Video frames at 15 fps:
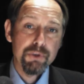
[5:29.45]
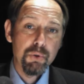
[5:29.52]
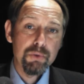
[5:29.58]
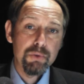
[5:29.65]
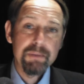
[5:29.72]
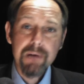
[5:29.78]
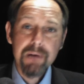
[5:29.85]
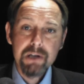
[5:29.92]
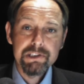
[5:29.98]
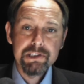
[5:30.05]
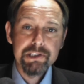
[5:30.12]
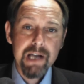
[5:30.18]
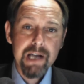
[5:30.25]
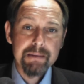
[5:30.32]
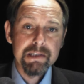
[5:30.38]
Tory
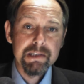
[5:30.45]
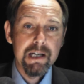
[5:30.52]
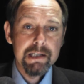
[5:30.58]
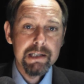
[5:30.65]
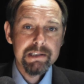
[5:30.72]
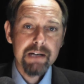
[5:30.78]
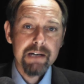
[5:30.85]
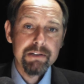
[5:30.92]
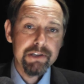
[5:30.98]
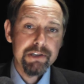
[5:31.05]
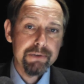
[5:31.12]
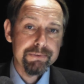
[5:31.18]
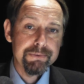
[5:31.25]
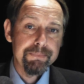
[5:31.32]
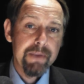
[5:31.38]
Party Chairman, Sarah
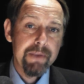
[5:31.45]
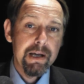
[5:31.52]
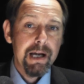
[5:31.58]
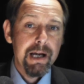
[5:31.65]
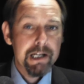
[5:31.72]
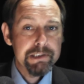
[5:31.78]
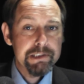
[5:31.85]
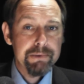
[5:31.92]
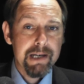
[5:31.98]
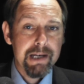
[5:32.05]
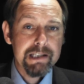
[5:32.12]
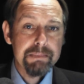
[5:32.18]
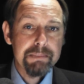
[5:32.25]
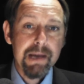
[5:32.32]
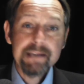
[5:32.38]
Newton. As you would
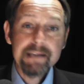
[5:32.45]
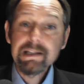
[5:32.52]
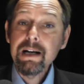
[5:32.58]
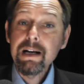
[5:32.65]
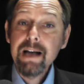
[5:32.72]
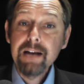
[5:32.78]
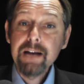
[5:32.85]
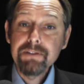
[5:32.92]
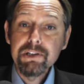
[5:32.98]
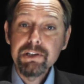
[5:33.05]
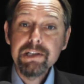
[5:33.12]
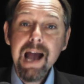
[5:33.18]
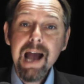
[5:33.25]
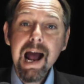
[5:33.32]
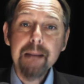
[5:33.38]
expect, I have
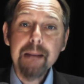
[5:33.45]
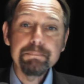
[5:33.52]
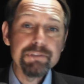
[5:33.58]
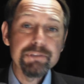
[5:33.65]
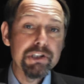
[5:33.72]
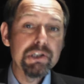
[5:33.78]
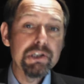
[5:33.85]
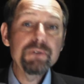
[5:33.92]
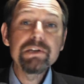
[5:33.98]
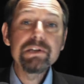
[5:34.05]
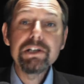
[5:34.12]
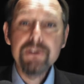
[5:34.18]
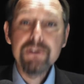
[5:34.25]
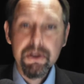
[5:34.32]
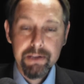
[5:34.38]
heard
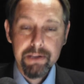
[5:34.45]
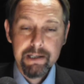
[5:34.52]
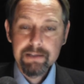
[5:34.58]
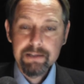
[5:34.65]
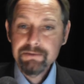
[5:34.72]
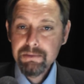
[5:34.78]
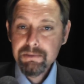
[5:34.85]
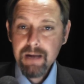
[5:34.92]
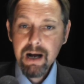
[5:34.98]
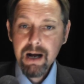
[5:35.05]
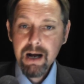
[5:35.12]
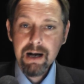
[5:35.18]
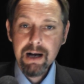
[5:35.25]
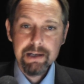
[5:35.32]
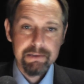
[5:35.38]
absolutely nothing from
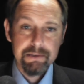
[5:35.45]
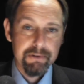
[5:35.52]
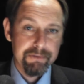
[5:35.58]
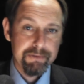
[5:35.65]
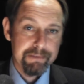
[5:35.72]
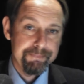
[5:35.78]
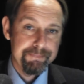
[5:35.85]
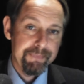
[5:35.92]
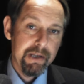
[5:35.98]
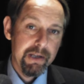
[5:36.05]
either of them.